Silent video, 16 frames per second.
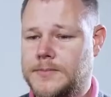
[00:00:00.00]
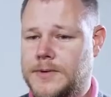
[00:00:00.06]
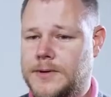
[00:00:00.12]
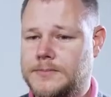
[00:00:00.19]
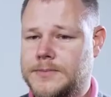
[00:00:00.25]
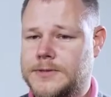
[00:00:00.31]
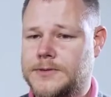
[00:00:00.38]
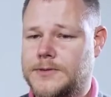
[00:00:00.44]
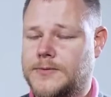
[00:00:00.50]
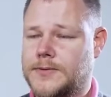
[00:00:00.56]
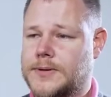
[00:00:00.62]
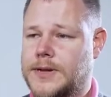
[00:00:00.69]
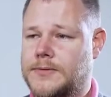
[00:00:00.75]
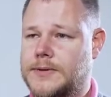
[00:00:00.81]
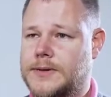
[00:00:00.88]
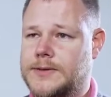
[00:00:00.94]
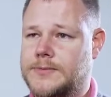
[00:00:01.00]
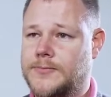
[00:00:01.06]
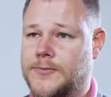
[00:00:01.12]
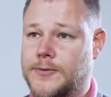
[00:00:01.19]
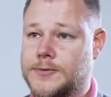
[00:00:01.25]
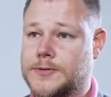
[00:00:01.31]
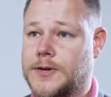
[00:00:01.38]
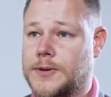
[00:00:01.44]
I'm sort of currently
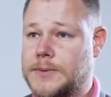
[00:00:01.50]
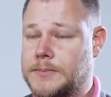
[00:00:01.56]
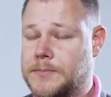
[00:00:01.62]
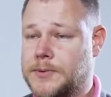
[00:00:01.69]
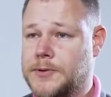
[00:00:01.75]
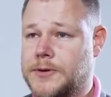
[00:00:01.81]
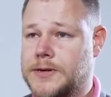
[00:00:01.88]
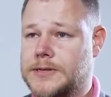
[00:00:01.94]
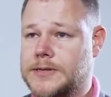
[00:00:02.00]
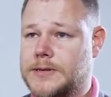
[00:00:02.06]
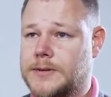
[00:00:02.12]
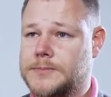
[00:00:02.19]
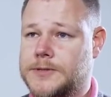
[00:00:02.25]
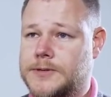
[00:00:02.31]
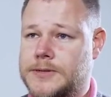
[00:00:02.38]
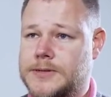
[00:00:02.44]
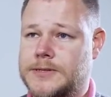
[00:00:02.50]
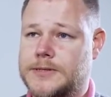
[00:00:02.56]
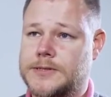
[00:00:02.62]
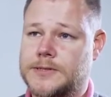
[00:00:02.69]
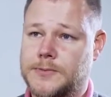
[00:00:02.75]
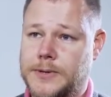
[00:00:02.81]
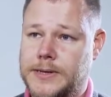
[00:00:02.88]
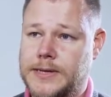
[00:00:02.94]
full-time employed and I'm doing this
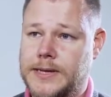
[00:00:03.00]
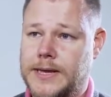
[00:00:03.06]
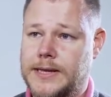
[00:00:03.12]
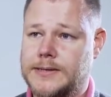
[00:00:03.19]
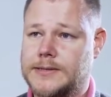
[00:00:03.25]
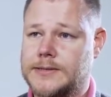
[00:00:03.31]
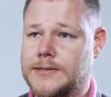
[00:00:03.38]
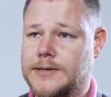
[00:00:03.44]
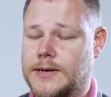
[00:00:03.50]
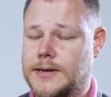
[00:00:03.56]
as a weekend